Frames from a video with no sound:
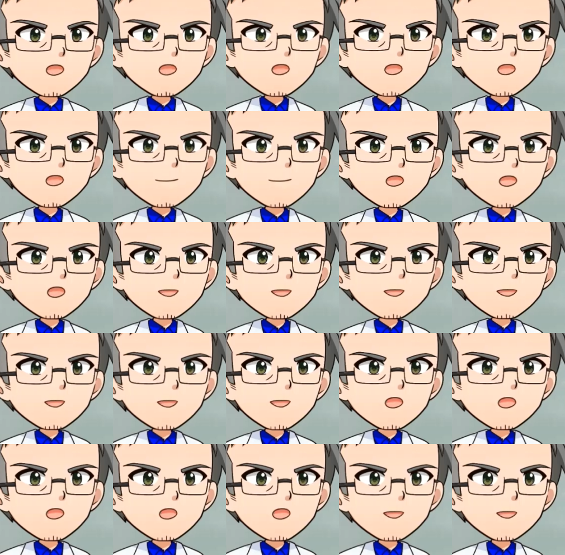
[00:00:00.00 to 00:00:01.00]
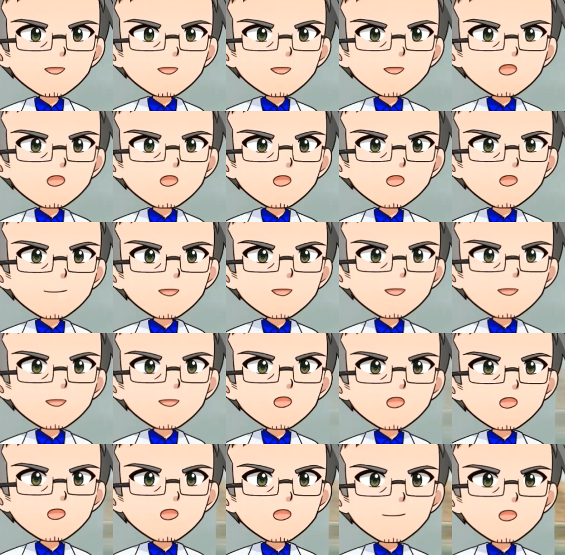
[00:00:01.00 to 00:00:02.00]
make sounds, move,
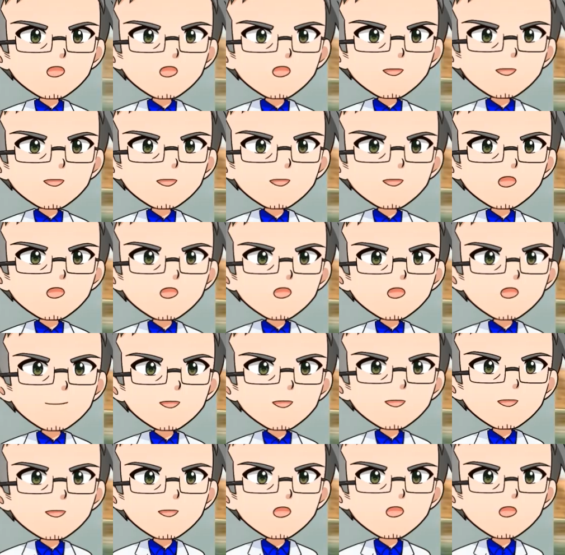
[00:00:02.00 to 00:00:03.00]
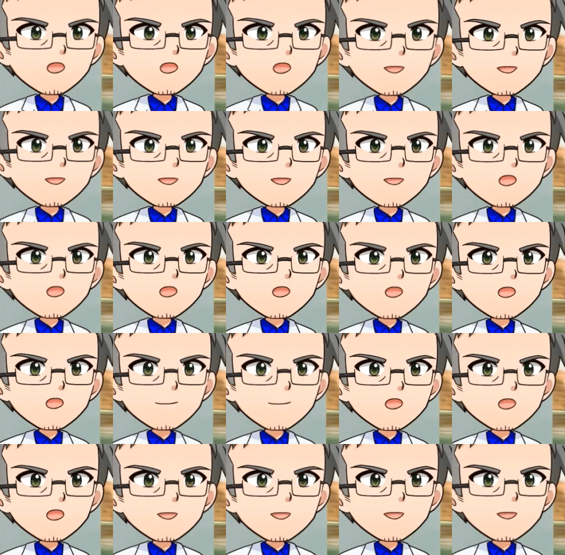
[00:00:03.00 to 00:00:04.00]
and shine brightly, for
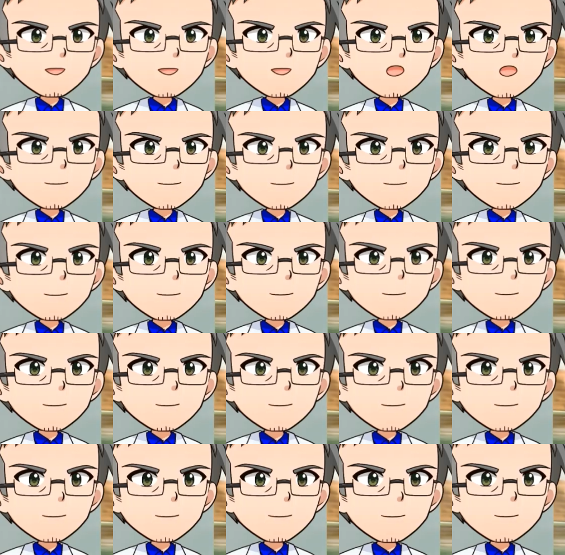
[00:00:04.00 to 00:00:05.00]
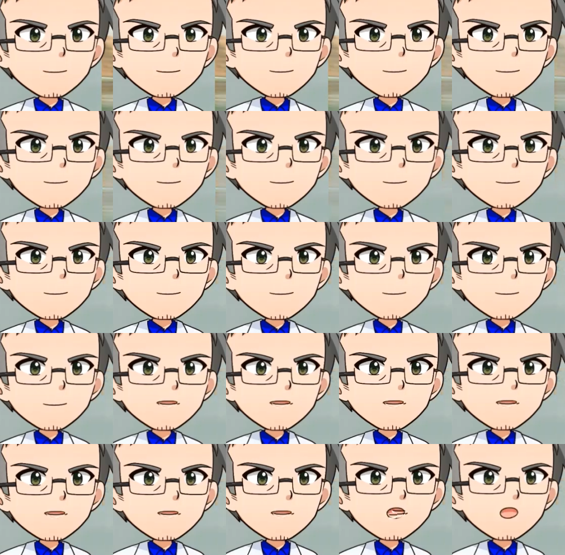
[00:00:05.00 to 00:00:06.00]
example. An
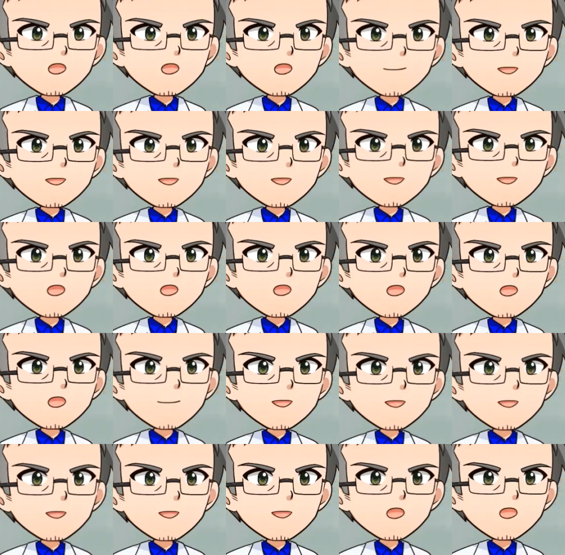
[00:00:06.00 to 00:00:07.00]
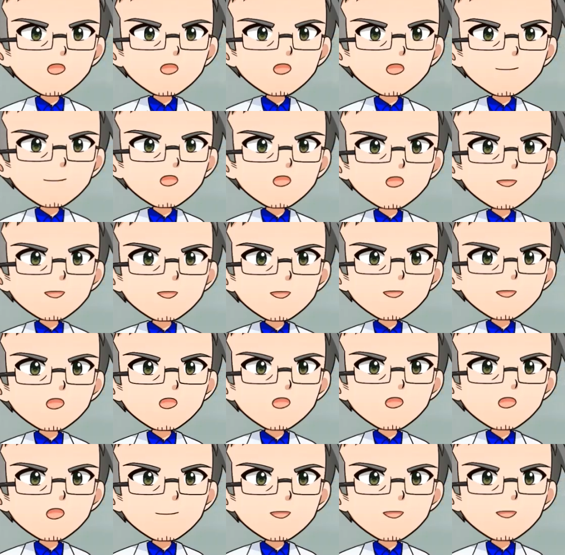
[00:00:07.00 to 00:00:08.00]
interesting new device is the
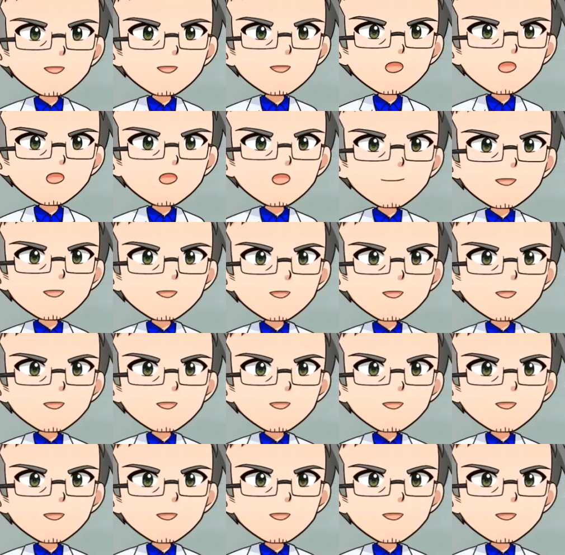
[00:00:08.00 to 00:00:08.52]
3D printer.